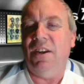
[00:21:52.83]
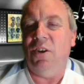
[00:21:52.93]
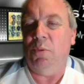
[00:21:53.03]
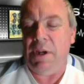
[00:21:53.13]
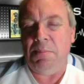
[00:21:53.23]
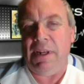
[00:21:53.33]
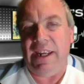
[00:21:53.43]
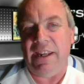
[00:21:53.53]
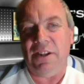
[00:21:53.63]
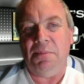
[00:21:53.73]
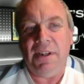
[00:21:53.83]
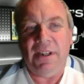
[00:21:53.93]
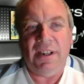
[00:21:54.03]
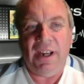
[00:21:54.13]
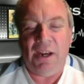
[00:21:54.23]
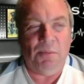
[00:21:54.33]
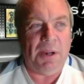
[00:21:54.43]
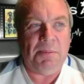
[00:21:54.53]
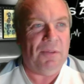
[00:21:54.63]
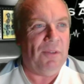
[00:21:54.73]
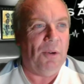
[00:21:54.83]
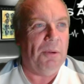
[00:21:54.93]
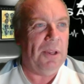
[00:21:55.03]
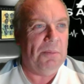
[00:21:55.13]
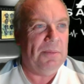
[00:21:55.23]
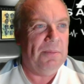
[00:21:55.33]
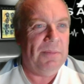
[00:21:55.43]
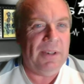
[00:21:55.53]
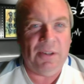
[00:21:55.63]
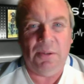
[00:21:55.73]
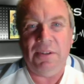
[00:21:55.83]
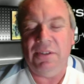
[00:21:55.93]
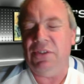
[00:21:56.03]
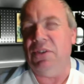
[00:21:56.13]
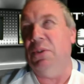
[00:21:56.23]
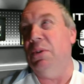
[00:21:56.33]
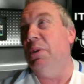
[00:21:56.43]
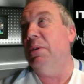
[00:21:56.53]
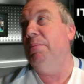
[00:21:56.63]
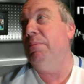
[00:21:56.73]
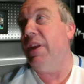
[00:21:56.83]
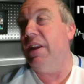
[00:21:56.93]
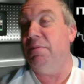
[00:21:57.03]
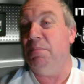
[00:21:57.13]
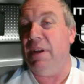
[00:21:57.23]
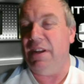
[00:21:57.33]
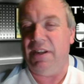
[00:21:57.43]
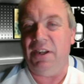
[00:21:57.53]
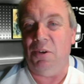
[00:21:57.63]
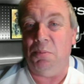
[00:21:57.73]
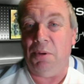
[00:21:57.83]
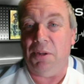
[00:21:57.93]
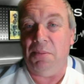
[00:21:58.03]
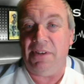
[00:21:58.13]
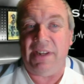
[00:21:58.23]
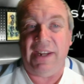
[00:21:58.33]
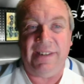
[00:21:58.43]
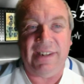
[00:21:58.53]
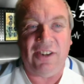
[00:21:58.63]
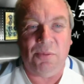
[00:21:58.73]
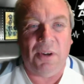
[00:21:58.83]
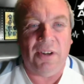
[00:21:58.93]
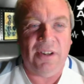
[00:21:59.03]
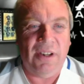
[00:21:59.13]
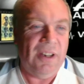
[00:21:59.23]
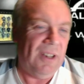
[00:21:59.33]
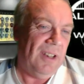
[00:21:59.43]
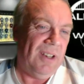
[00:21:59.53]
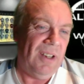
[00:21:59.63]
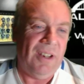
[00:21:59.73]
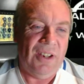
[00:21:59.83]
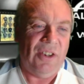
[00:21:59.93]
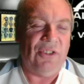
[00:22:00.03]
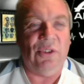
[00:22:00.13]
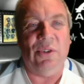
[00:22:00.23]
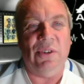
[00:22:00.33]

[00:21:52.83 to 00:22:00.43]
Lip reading: we played them and wiped the floor with them, so, and, put them aside 6-1. So,